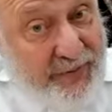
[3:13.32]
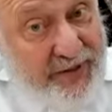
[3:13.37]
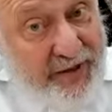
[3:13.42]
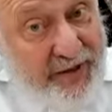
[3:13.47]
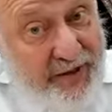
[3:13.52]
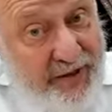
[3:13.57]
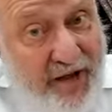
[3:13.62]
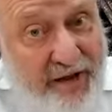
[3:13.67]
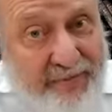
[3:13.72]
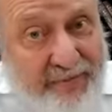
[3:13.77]
when it
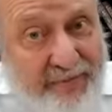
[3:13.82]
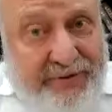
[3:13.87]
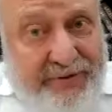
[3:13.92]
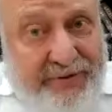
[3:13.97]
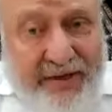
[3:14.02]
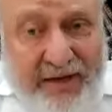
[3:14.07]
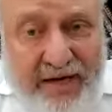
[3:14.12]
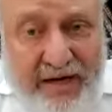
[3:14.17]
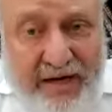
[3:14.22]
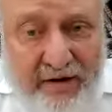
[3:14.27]
comes to
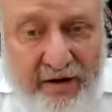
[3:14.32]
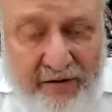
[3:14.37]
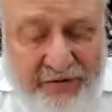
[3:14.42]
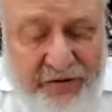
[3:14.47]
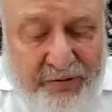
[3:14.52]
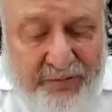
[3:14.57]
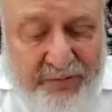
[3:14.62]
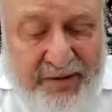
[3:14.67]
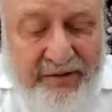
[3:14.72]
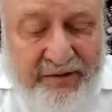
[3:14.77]
the year of
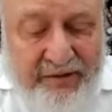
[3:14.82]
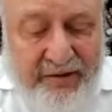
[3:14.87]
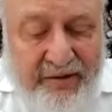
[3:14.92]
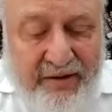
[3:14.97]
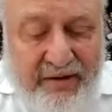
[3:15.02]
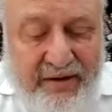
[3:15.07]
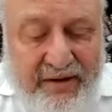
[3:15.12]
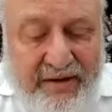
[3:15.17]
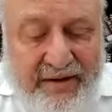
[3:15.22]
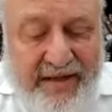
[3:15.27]

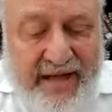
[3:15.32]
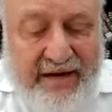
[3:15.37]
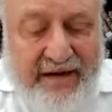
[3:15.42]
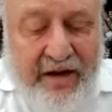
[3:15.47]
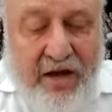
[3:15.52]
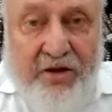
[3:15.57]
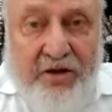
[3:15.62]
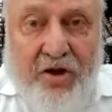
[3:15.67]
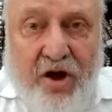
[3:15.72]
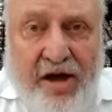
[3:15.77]
shemitah, then
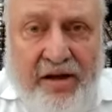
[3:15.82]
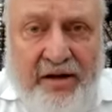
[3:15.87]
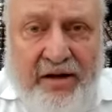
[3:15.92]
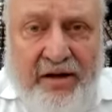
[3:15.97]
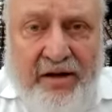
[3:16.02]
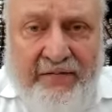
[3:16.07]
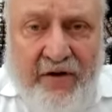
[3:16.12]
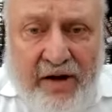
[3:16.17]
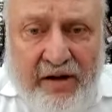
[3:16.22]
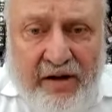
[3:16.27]

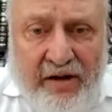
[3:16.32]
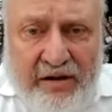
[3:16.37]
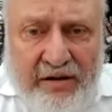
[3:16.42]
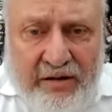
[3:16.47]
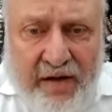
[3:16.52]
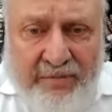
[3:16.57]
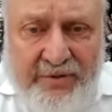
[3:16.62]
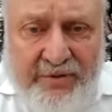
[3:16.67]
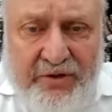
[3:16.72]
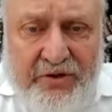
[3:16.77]
yoyed
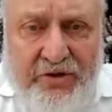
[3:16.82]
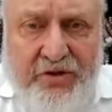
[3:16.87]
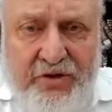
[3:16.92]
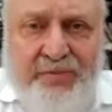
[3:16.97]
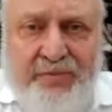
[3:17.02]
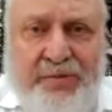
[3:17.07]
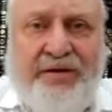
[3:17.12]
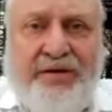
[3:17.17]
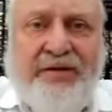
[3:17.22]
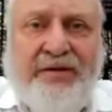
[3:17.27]
come to your
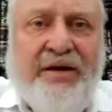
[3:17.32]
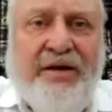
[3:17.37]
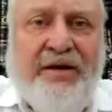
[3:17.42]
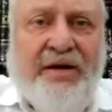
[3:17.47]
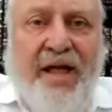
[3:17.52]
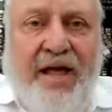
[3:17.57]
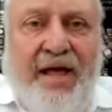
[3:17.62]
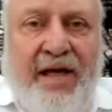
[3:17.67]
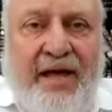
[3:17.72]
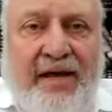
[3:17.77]
shemitah,
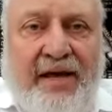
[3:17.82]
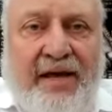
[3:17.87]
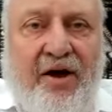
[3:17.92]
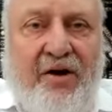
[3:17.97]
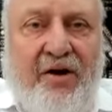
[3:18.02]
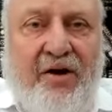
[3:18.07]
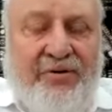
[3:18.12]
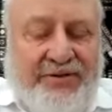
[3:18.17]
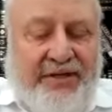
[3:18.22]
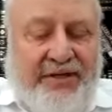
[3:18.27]
he
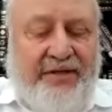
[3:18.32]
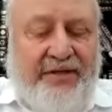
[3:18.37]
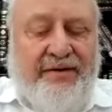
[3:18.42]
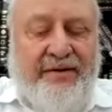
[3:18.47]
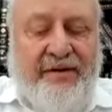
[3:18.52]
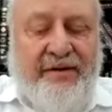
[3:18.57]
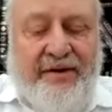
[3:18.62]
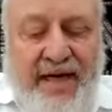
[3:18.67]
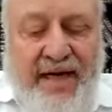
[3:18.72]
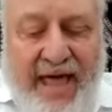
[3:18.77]
goes in
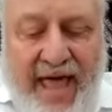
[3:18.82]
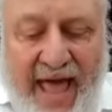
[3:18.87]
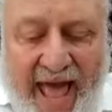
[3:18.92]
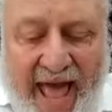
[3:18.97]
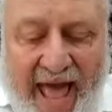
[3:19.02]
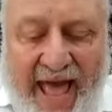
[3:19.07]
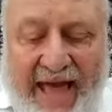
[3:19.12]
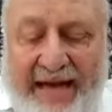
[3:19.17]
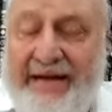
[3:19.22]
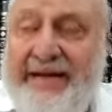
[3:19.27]

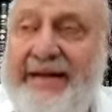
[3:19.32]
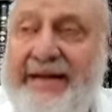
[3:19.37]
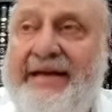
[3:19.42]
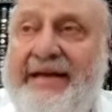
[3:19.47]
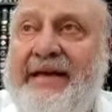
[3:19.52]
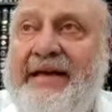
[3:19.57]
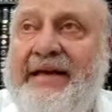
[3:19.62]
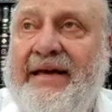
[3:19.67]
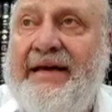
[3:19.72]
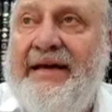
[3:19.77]
and
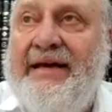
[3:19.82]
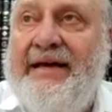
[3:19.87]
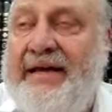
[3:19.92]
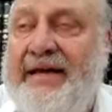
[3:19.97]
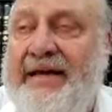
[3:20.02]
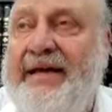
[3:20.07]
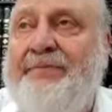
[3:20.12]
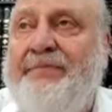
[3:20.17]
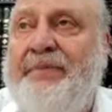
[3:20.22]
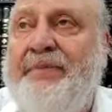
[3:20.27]
he can
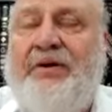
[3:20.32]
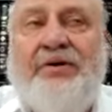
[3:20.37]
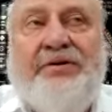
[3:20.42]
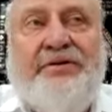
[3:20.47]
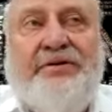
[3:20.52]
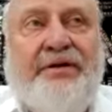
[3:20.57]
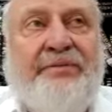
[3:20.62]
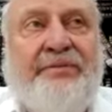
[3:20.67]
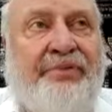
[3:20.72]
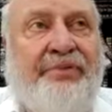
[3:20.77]
eat
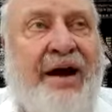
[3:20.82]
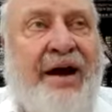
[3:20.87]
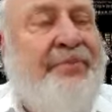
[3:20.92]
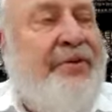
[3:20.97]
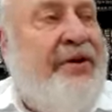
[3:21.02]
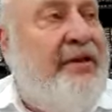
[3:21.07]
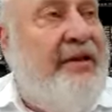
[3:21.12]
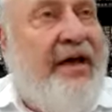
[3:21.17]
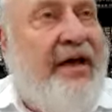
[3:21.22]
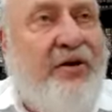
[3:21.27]
because the
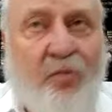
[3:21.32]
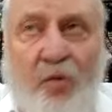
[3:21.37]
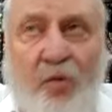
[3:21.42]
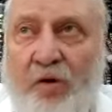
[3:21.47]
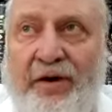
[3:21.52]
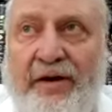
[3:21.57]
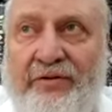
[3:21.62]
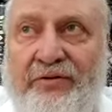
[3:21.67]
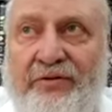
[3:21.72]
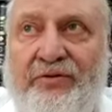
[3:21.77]
property you're allowed to
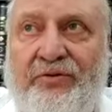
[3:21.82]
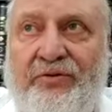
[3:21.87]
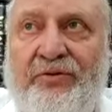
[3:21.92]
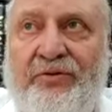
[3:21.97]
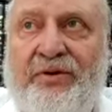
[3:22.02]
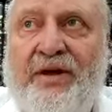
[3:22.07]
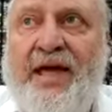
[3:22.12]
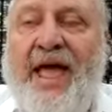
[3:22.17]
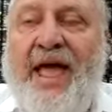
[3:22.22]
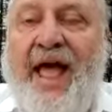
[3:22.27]
walk into
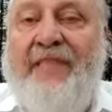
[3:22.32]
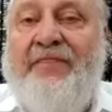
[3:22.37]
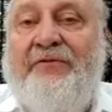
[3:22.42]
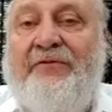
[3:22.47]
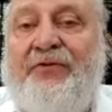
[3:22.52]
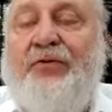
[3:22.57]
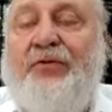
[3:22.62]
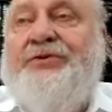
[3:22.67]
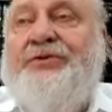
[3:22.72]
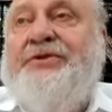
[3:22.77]
and the
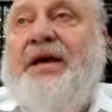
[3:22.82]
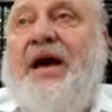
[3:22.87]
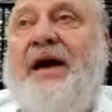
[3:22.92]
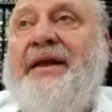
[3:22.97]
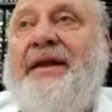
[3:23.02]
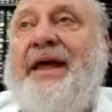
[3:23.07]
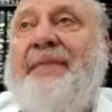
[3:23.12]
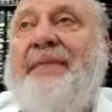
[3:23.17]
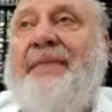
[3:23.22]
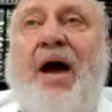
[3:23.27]
fruits
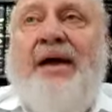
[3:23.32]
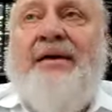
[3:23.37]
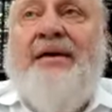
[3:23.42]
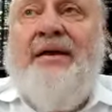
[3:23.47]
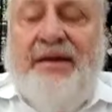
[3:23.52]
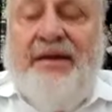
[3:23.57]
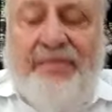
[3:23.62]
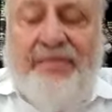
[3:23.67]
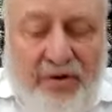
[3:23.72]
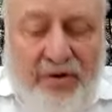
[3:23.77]
are not mine
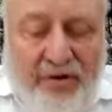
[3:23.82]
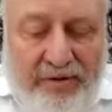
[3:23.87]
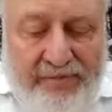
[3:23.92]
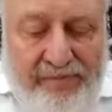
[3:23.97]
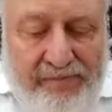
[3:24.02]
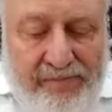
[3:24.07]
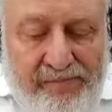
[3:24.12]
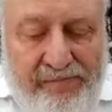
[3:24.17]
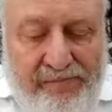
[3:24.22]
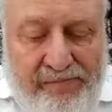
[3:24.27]
anymore.
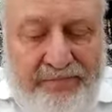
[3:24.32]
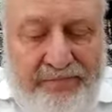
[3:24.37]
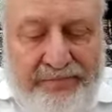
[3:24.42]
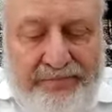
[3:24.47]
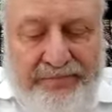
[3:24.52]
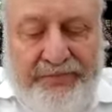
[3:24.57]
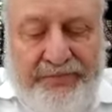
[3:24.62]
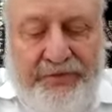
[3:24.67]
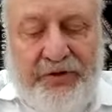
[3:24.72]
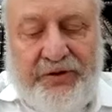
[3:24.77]

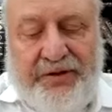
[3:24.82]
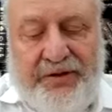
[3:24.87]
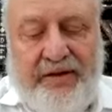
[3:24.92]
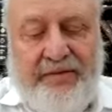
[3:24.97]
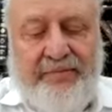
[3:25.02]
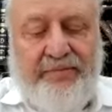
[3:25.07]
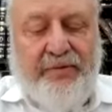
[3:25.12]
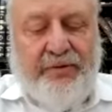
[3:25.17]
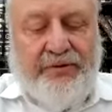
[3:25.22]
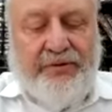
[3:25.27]
So they're
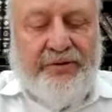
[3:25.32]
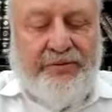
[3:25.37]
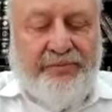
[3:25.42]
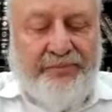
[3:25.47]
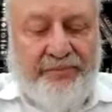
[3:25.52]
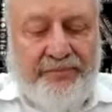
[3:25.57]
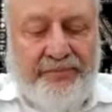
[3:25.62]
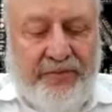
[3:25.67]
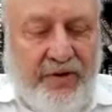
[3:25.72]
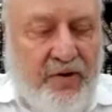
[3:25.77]
mutter.
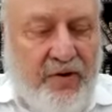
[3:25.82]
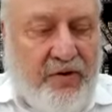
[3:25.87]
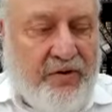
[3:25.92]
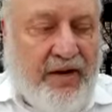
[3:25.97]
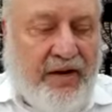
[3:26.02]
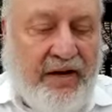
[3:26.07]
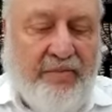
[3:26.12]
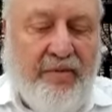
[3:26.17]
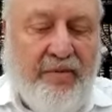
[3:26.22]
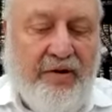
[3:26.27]
Okay,
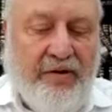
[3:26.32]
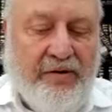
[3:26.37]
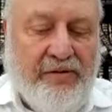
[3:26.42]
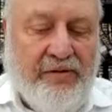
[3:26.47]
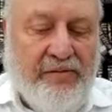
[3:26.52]
Gemara.